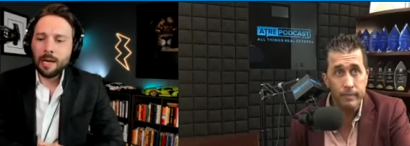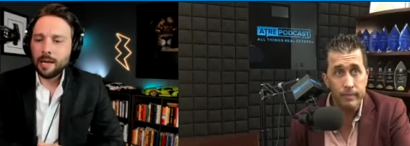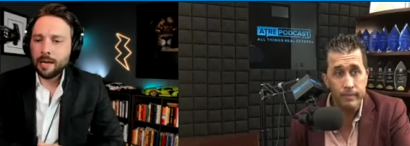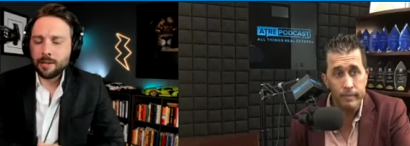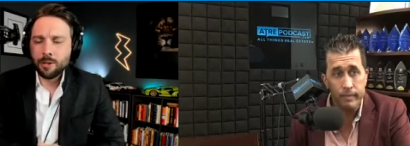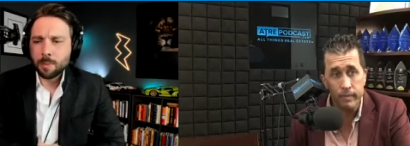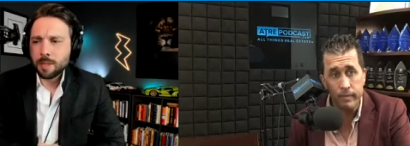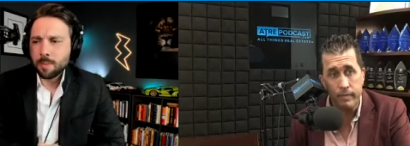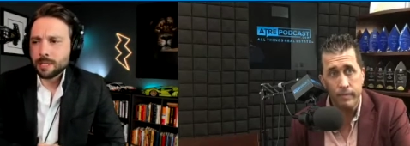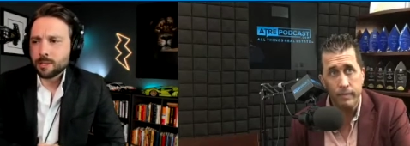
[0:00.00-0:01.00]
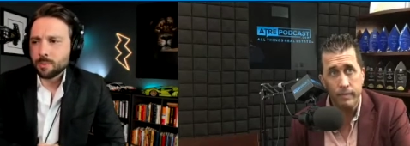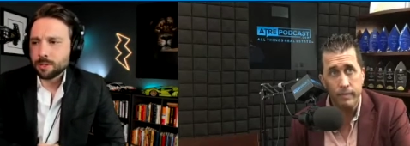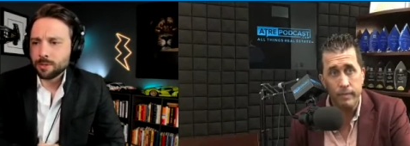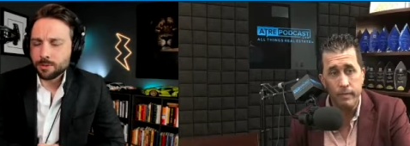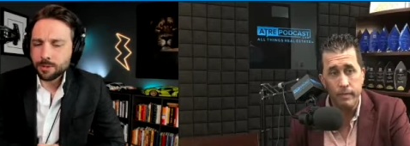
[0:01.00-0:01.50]
Speaker 1: And you can be the best at
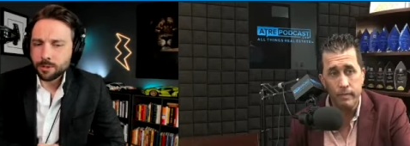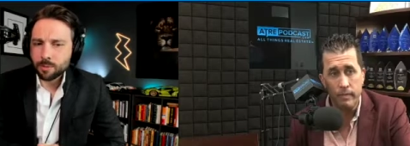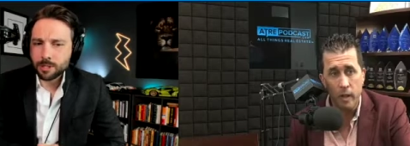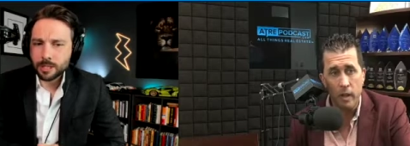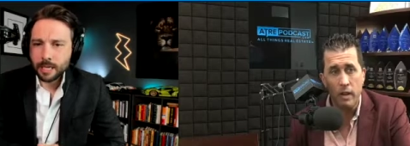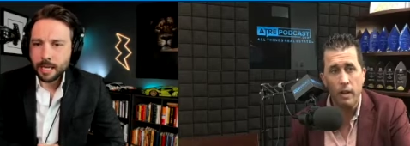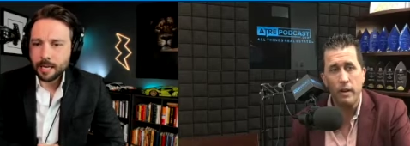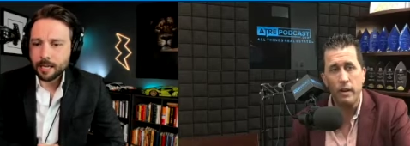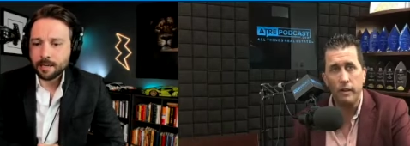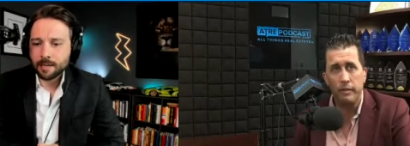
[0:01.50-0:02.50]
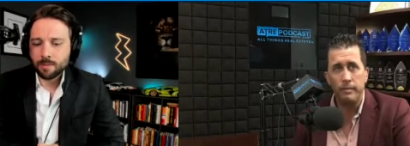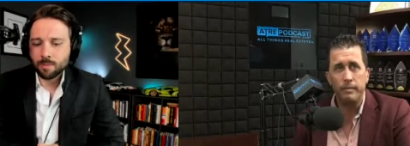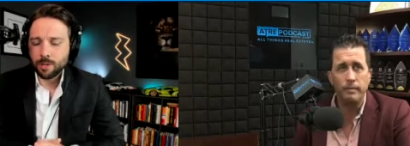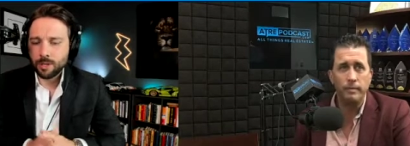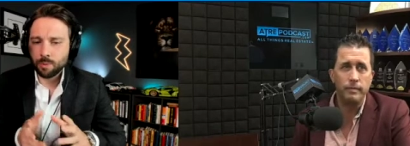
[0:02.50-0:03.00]
what you do. Once again,
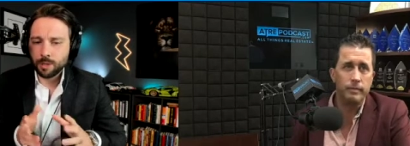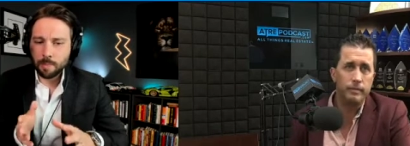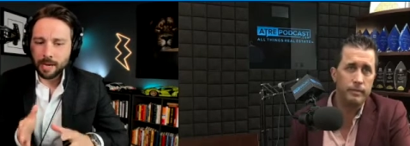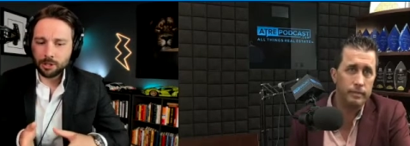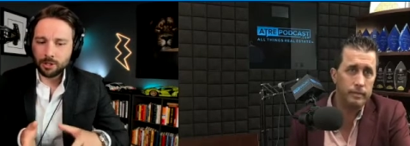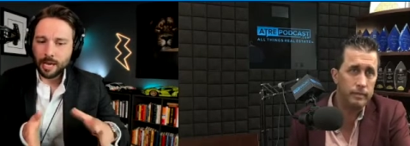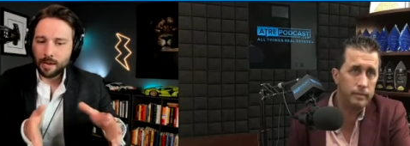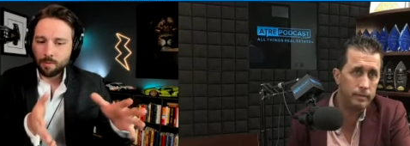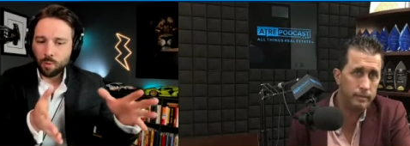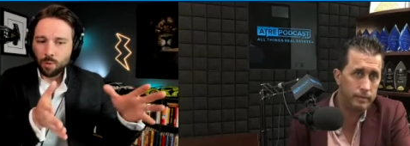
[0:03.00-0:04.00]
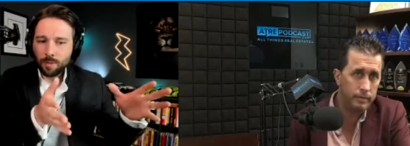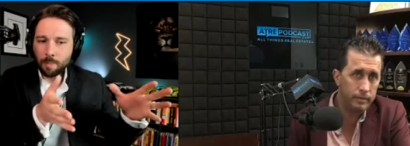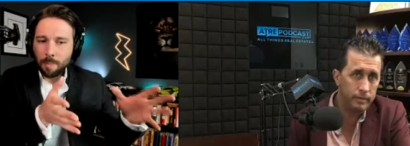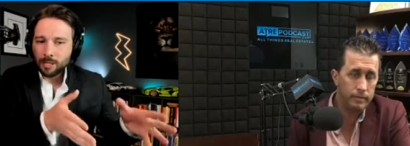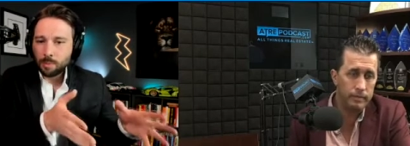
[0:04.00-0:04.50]
we, we mentioned that for the
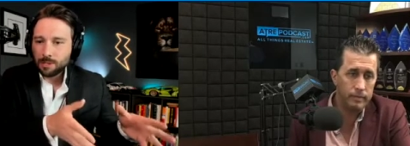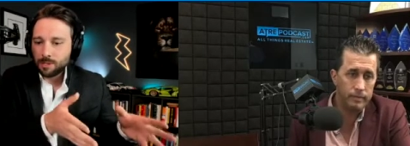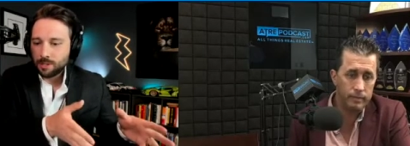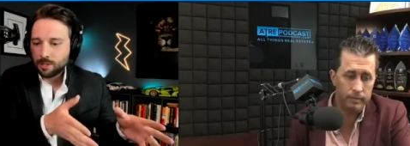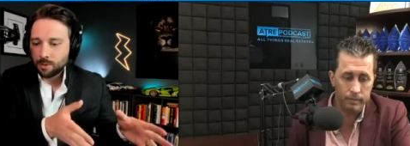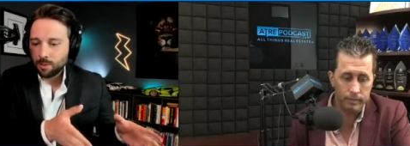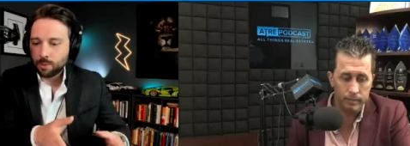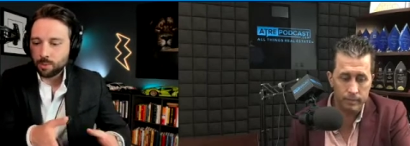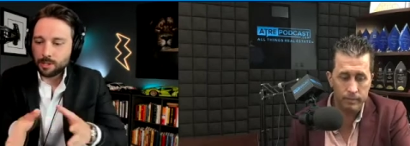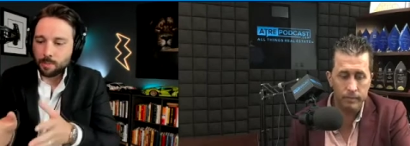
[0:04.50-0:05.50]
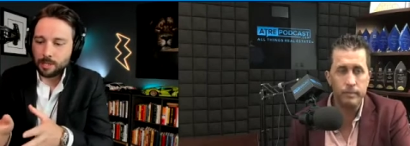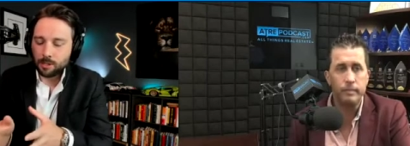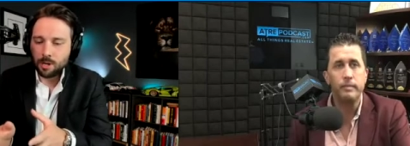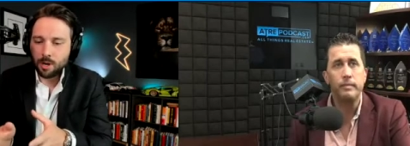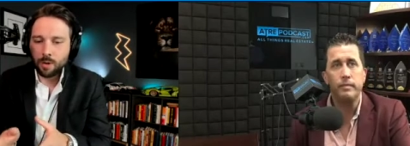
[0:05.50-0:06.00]
best business doesn't always win, it's the
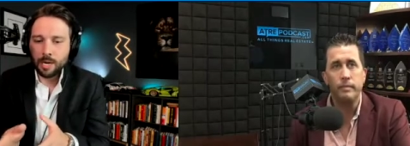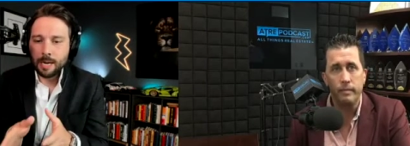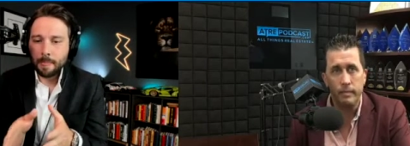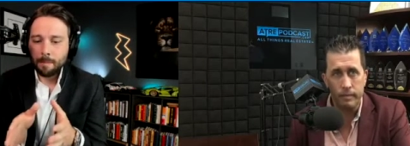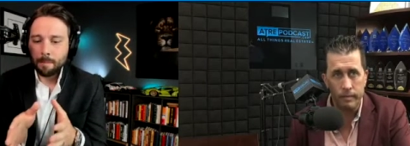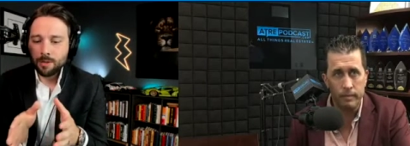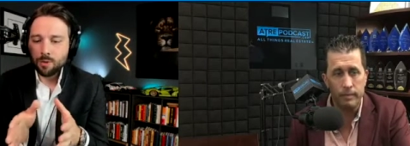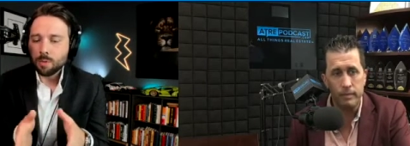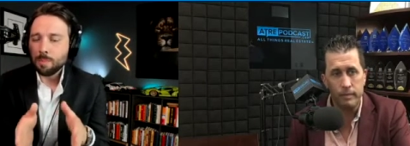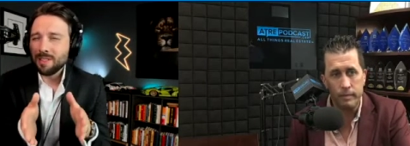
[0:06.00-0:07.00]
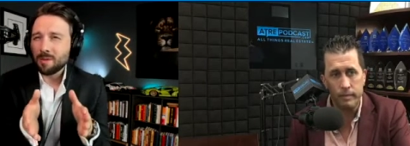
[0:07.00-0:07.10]
best known but you could be the